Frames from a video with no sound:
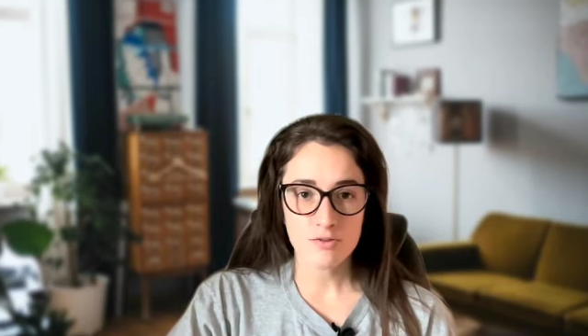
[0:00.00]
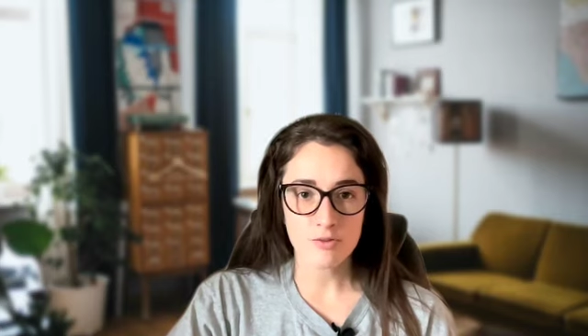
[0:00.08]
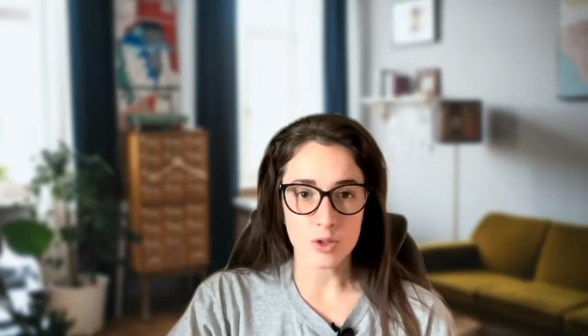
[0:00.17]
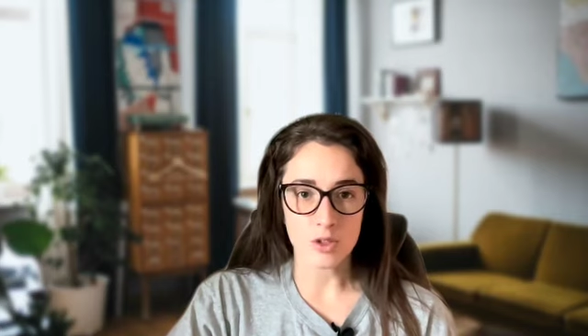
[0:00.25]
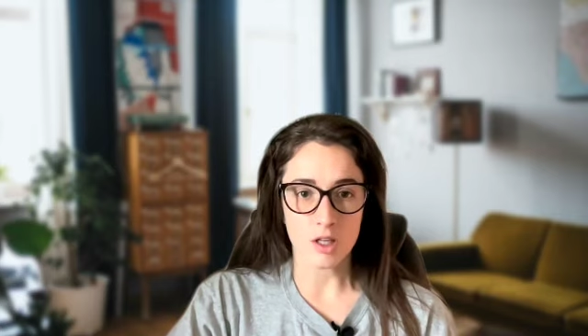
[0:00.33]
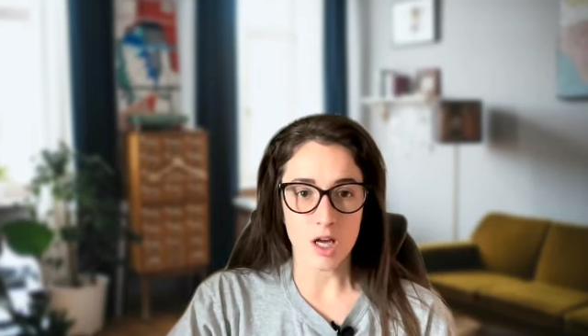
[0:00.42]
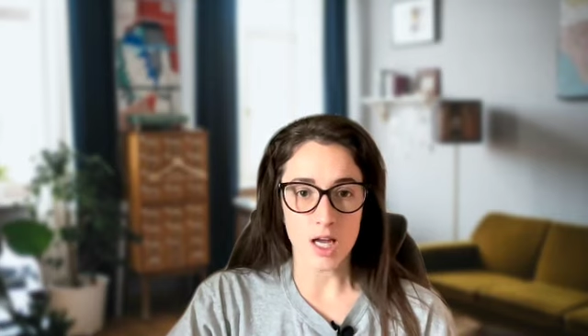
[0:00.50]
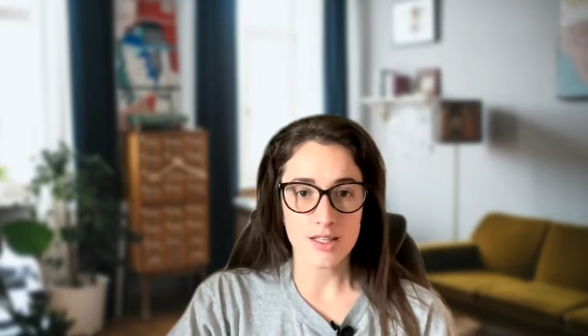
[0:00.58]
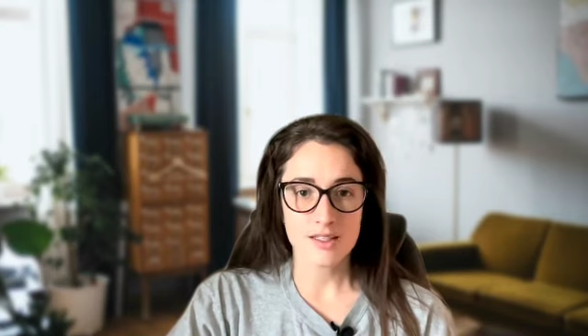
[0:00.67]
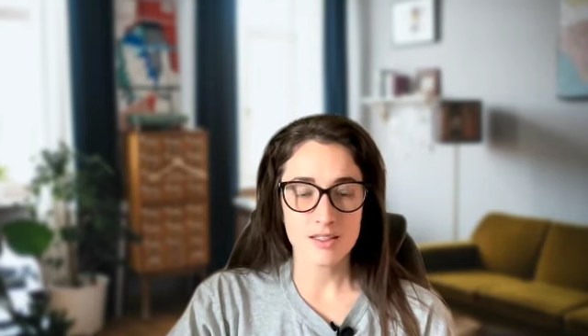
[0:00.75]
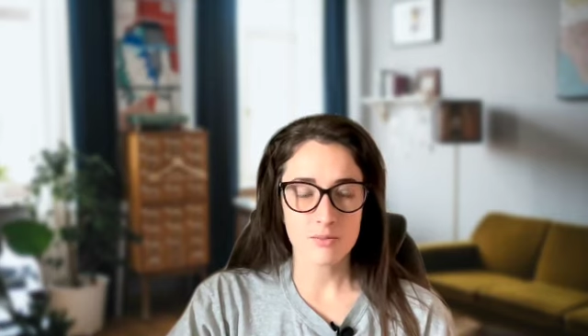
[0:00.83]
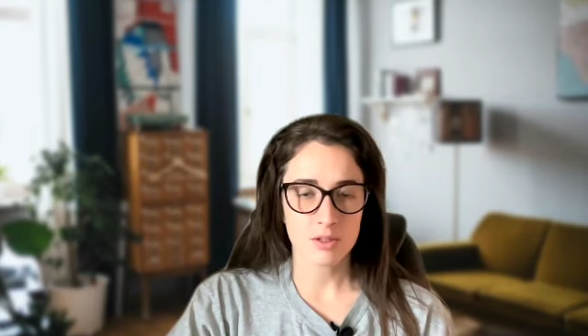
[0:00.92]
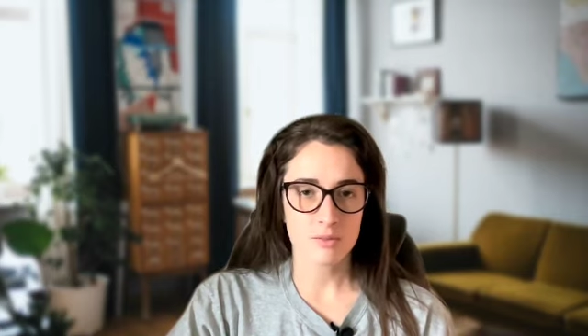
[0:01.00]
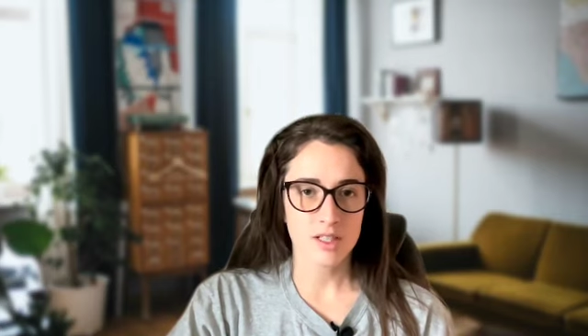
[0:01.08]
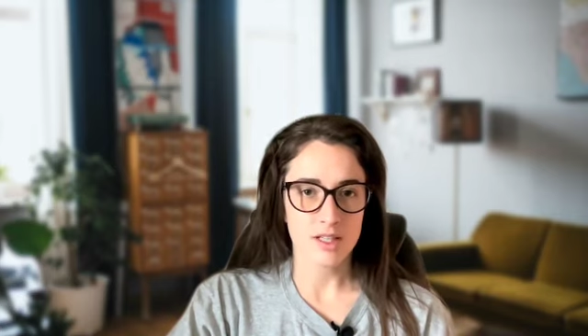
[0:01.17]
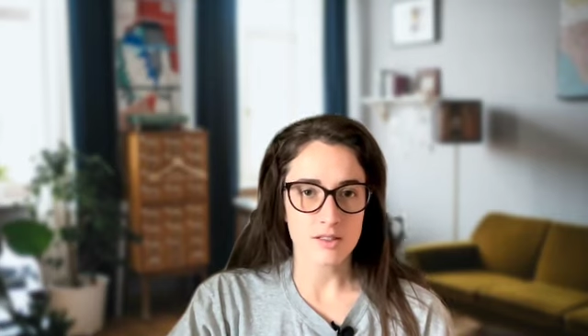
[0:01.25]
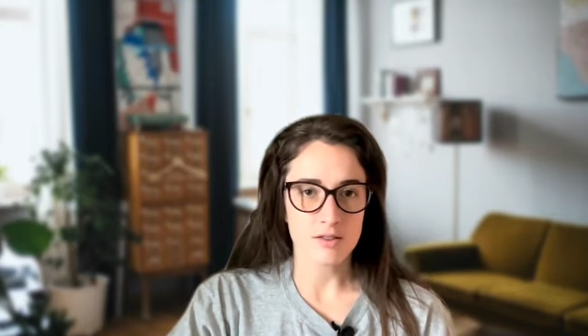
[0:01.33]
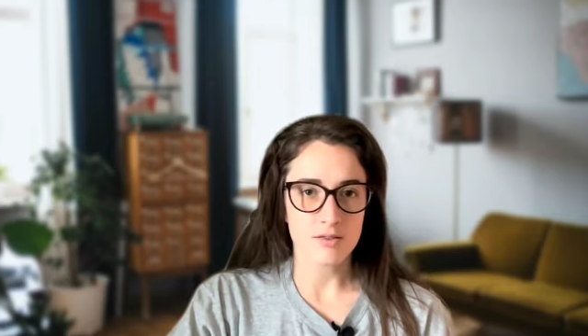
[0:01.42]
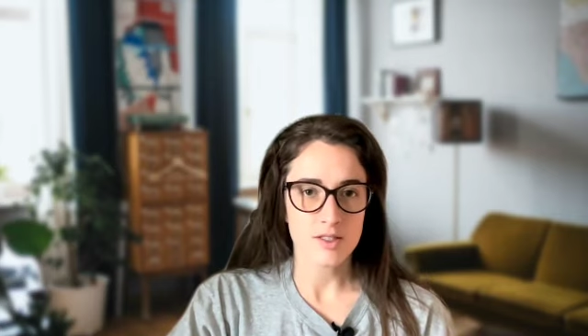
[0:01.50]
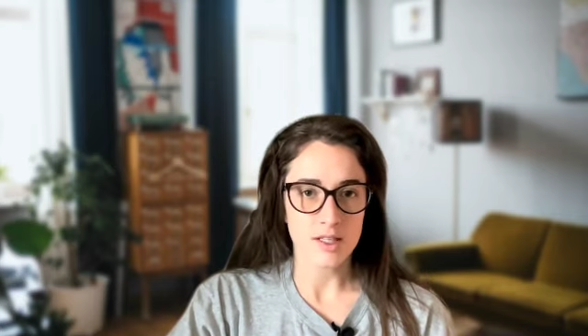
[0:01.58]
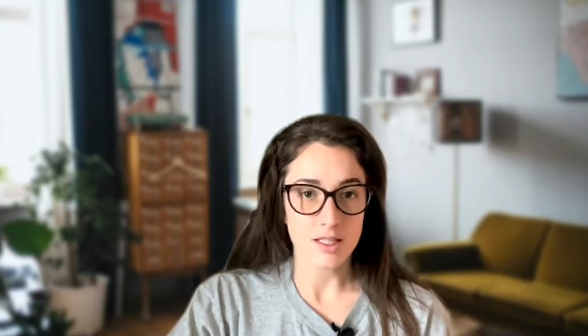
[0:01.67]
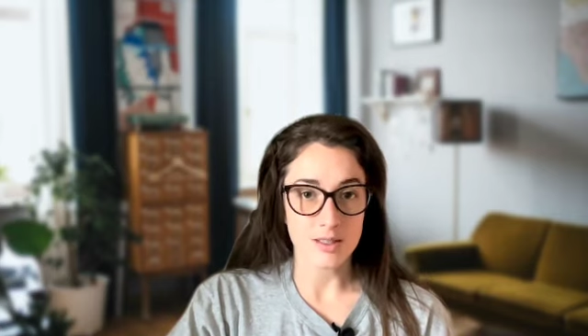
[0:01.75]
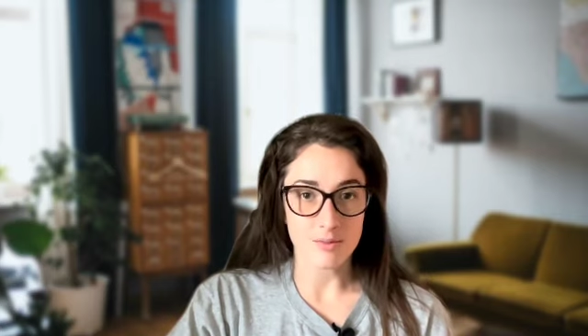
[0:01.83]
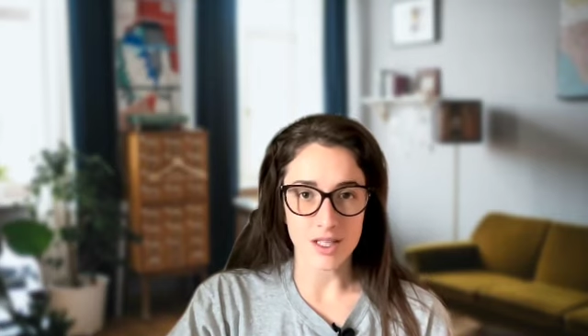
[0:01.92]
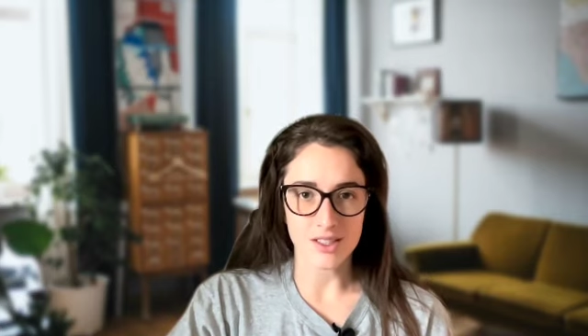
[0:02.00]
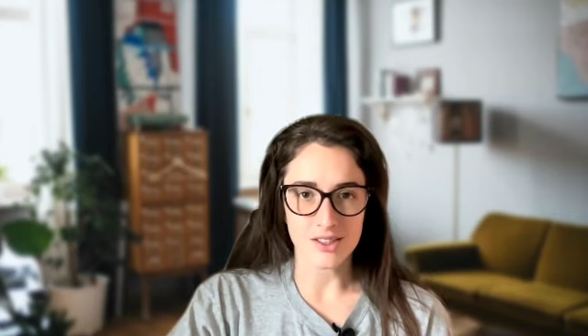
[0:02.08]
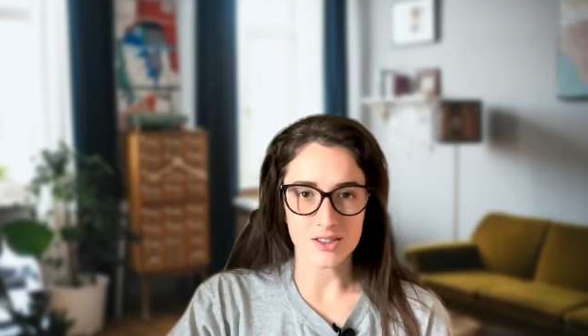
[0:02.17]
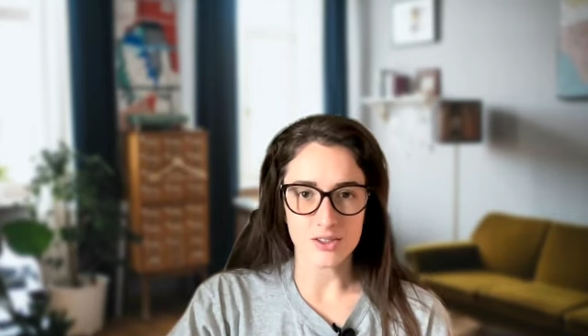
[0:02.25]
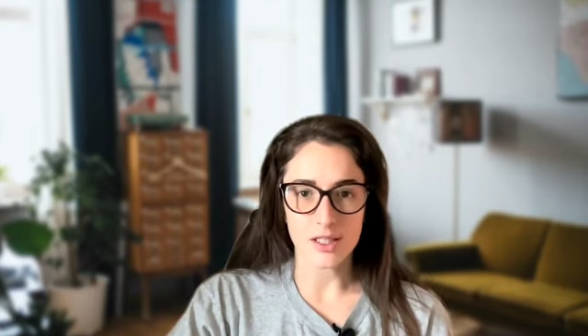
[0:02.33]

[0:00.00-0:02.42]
for a lot simply because of sentimental